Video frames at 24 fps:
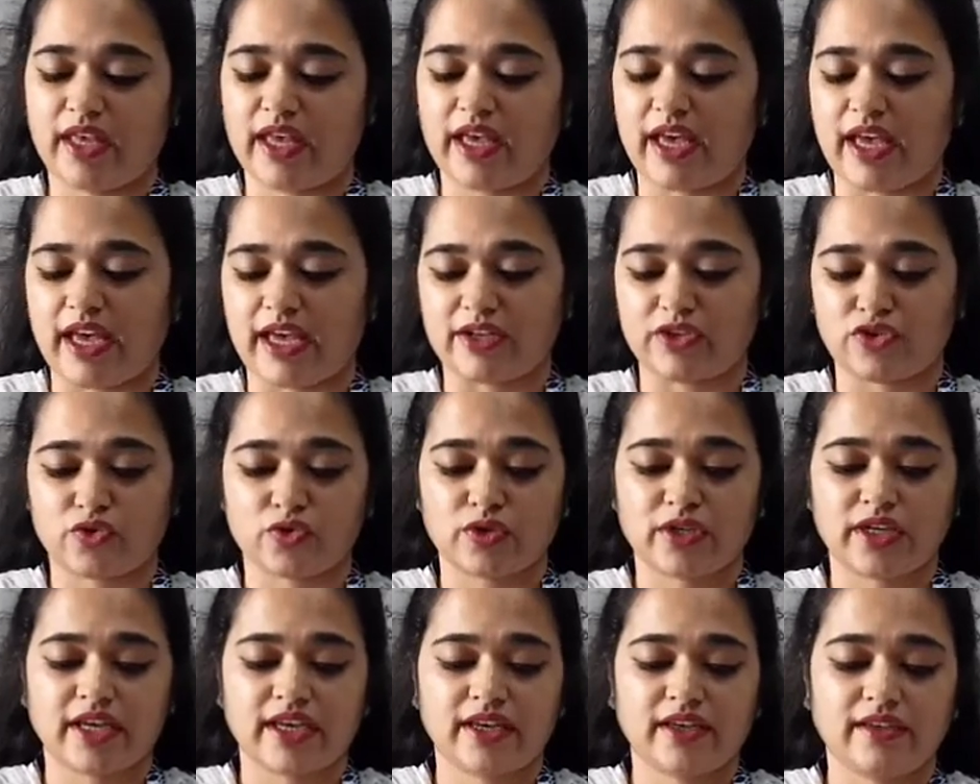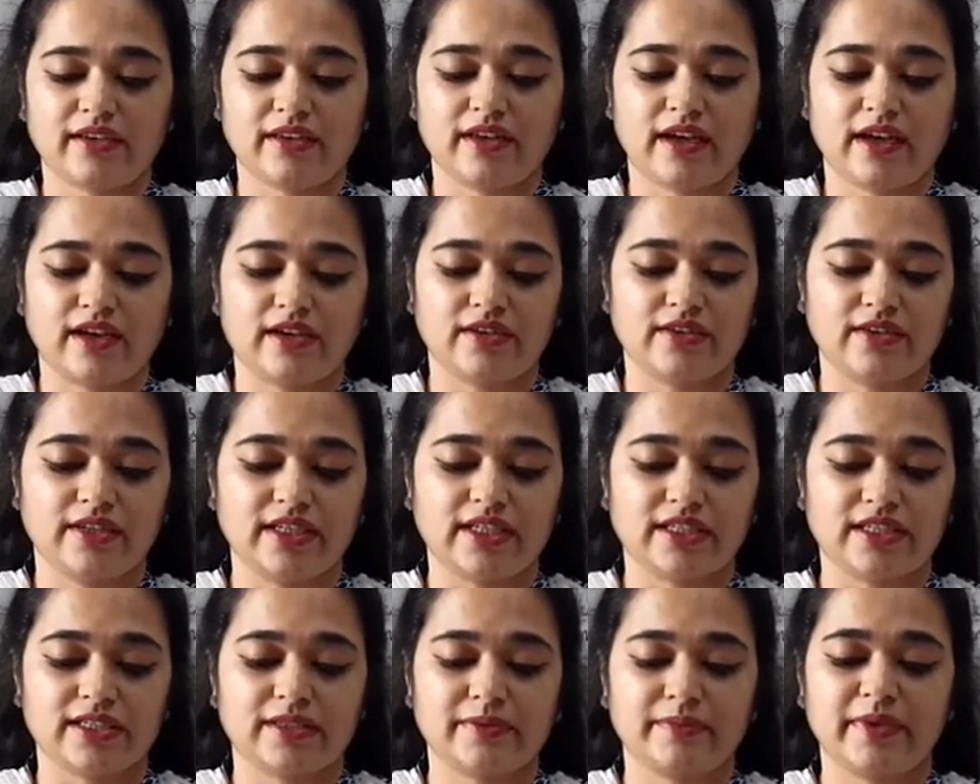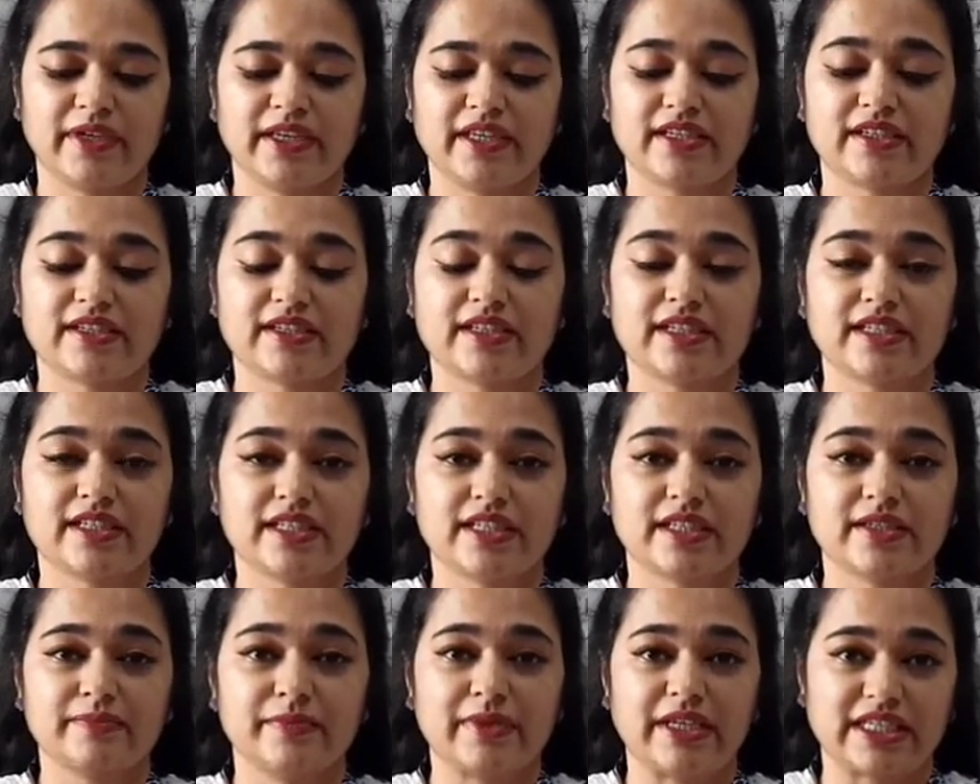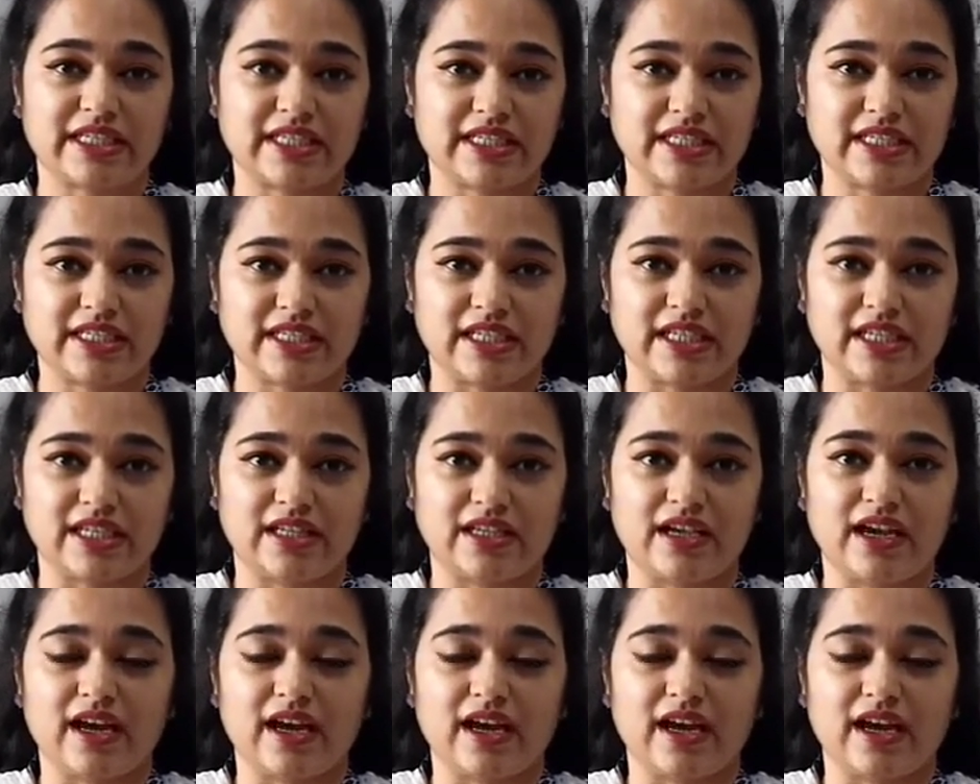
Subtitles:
And today it will be written material.